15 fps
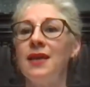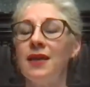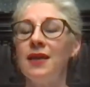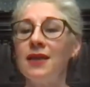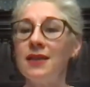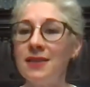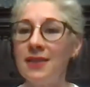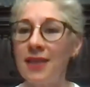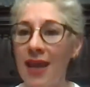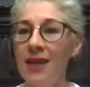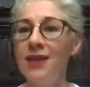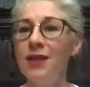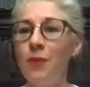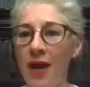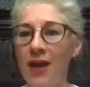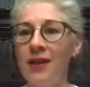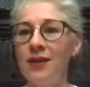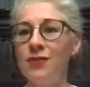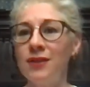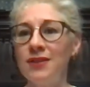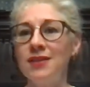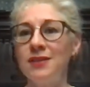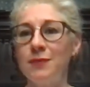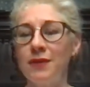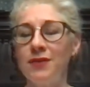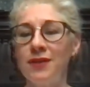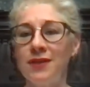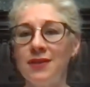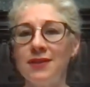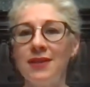take the pioneering
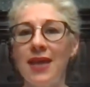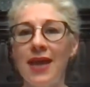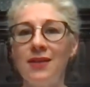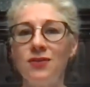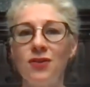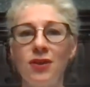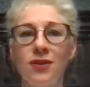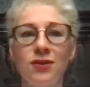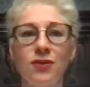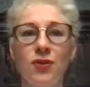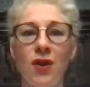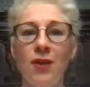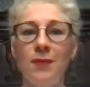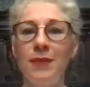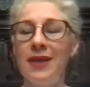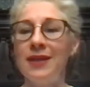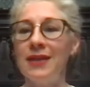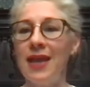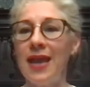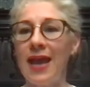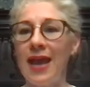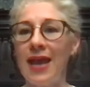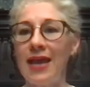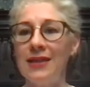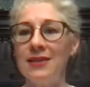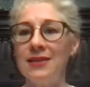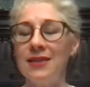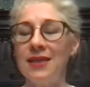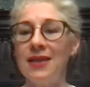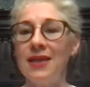spirit that Dr. Carmen and
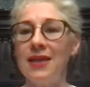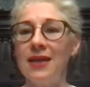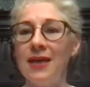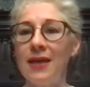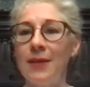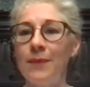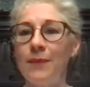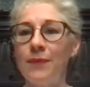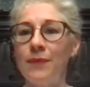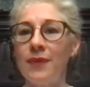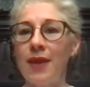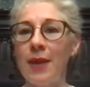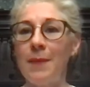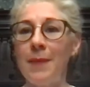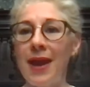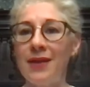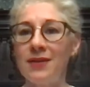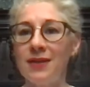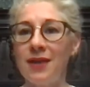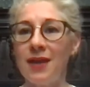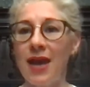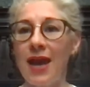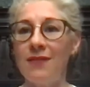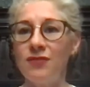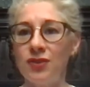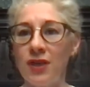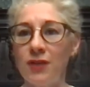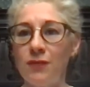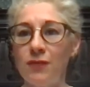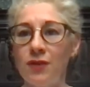Amanda have
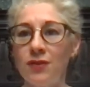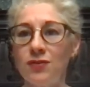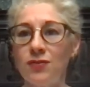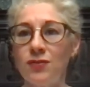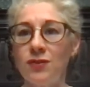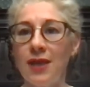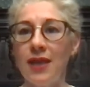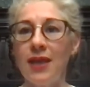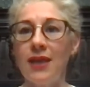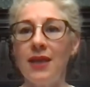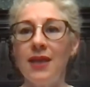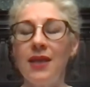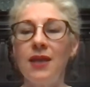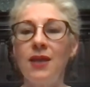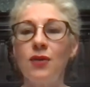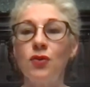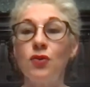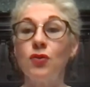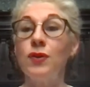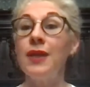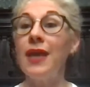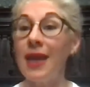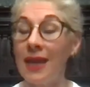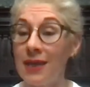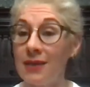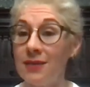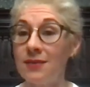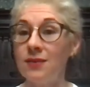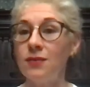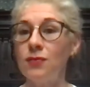shared with us today.
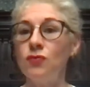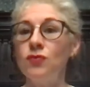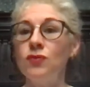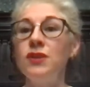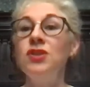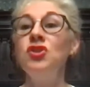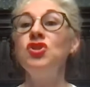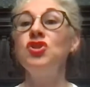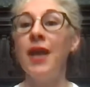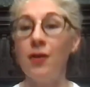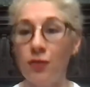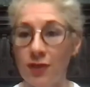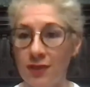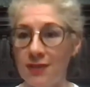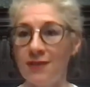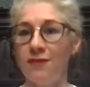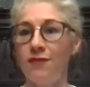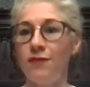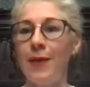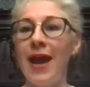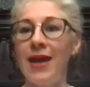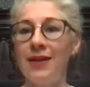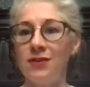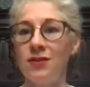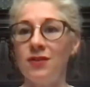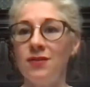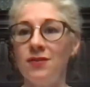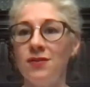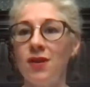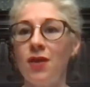Create regenerative
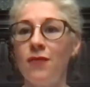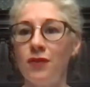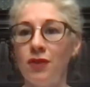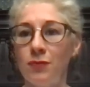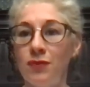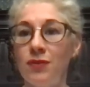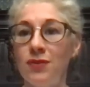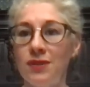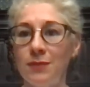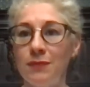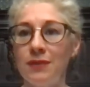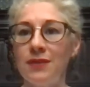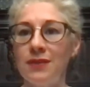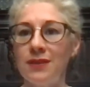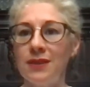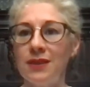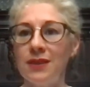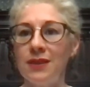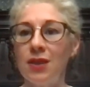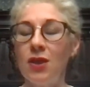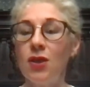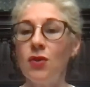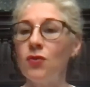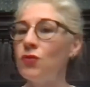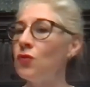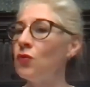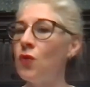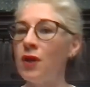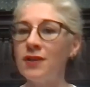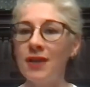patterns of community building
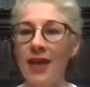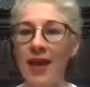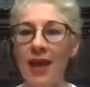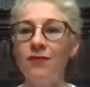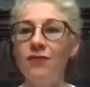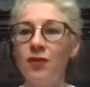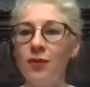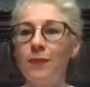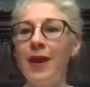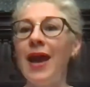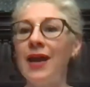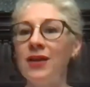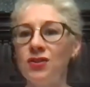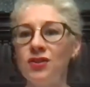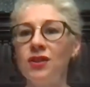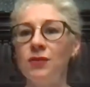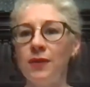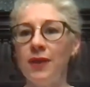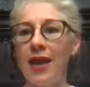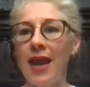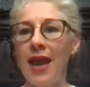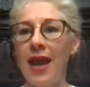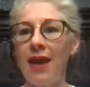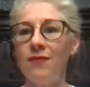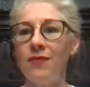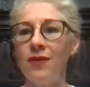through whatever passion we have,